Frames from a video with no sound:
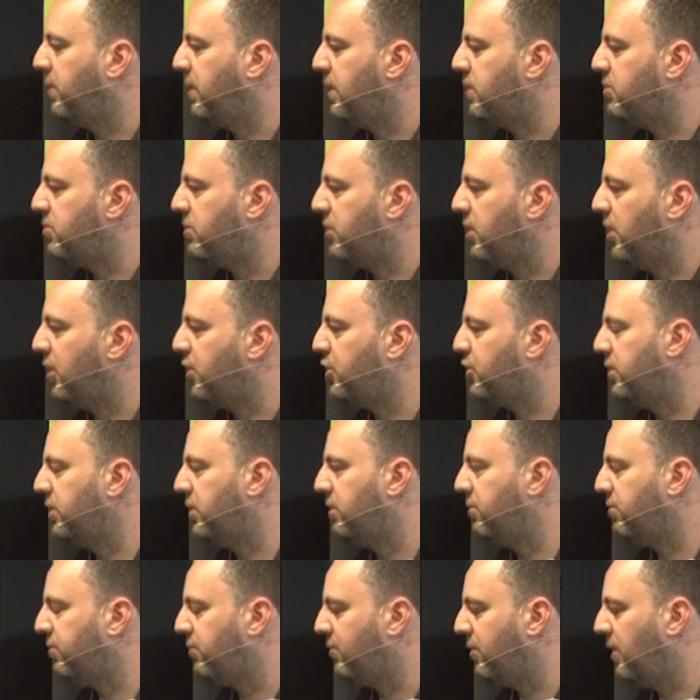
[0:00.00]
the introduction
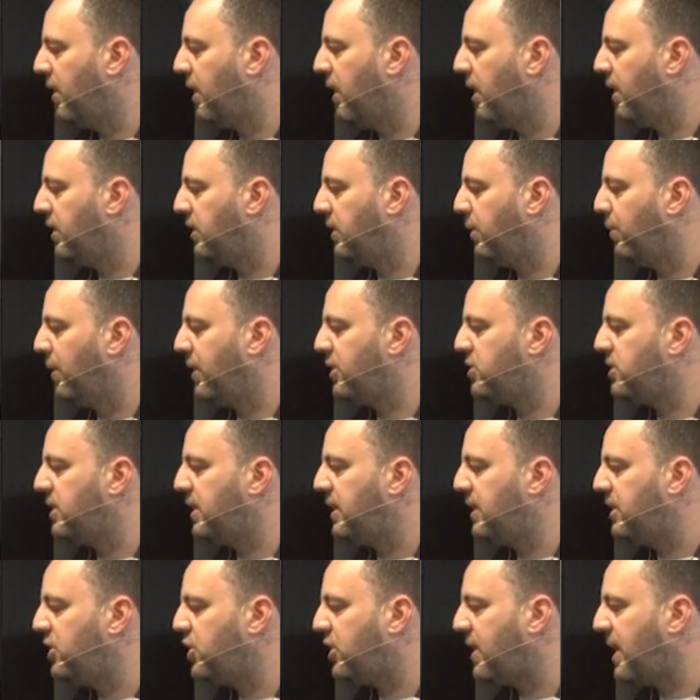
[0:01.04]
of
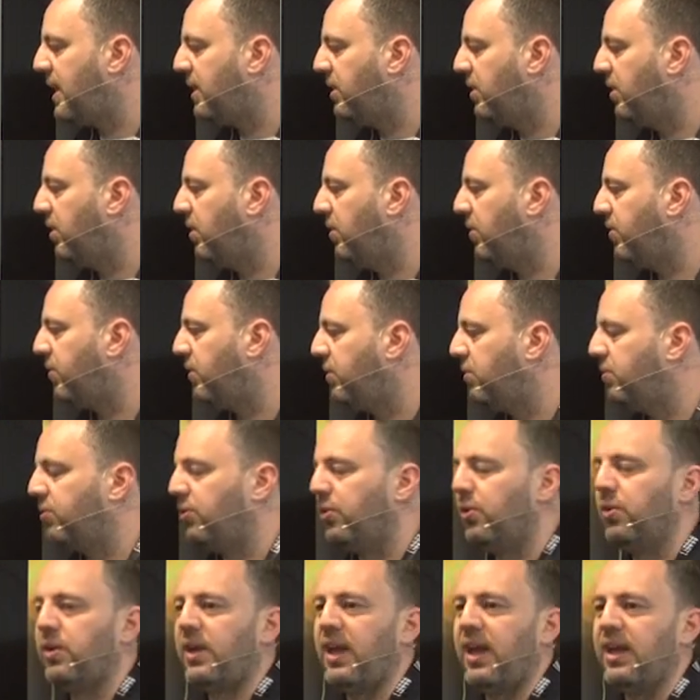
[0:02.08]
UHD channels and
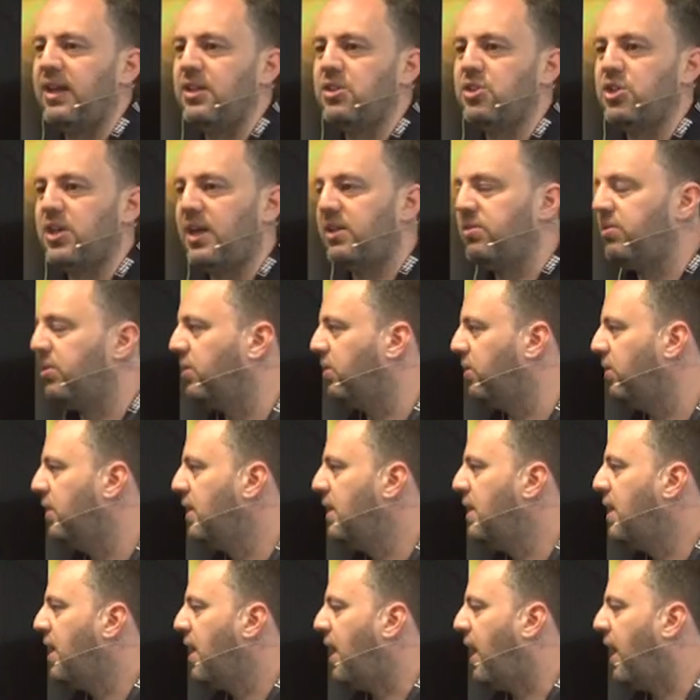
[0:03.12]
4K in general,
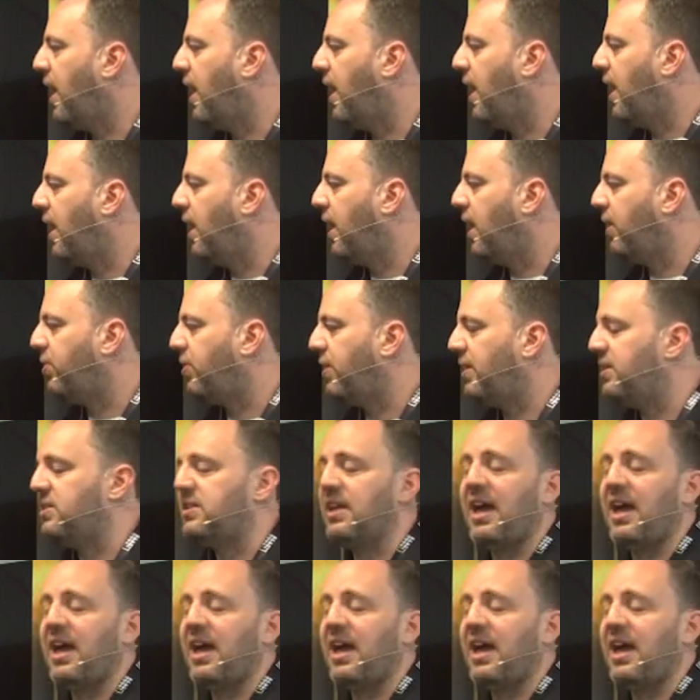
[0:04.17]
and things